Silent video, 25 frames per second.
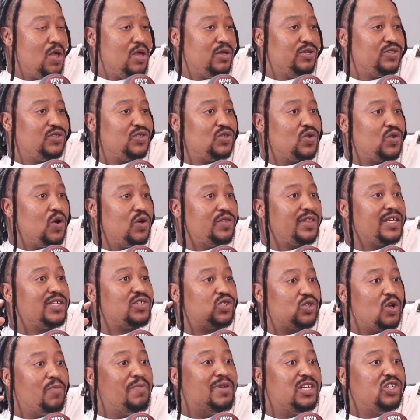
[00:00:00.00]
So there's
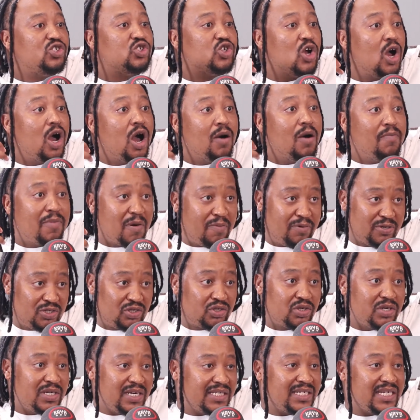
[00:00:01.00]
so many job
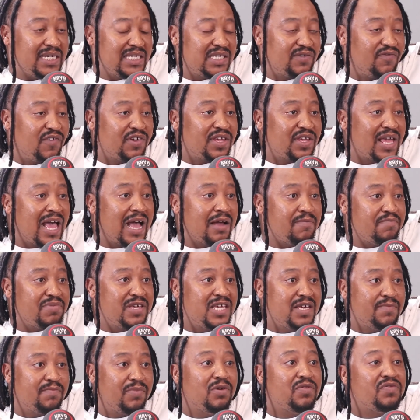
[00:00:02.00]
opportunities for young
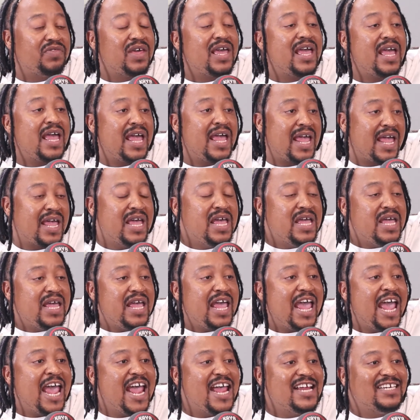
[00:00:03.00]
people there.
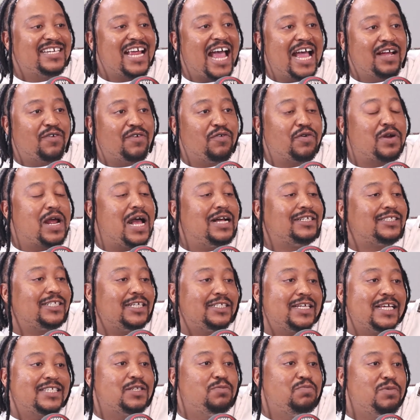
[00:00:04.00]
And agriculture
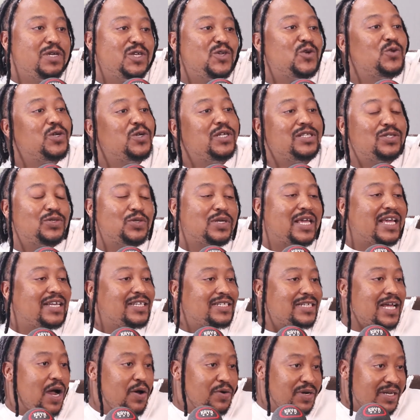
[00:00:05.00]
doesn't mean you need to get
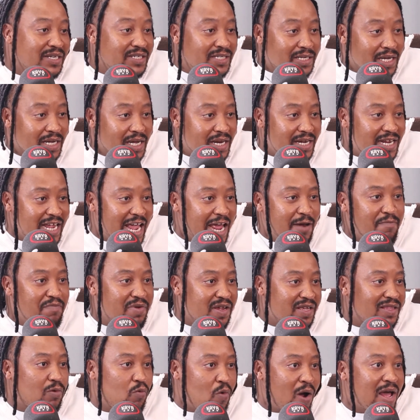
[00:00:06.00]
down and dirty and
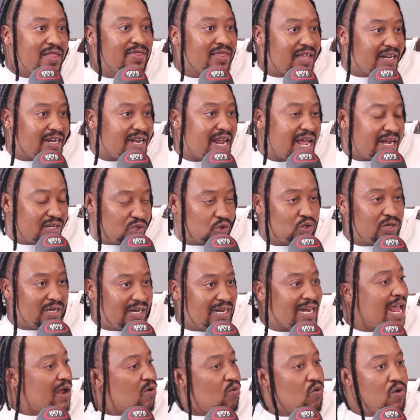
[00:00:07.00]
be the one that actually
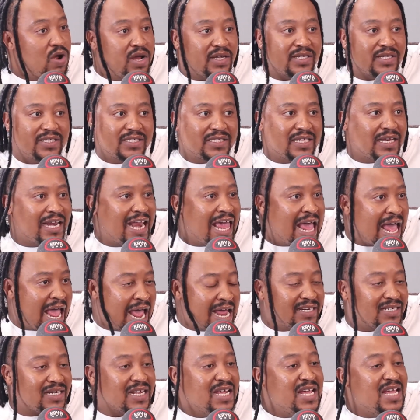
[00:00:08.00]
works the
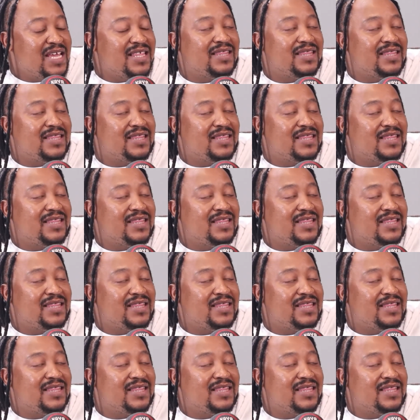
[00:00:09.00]
land.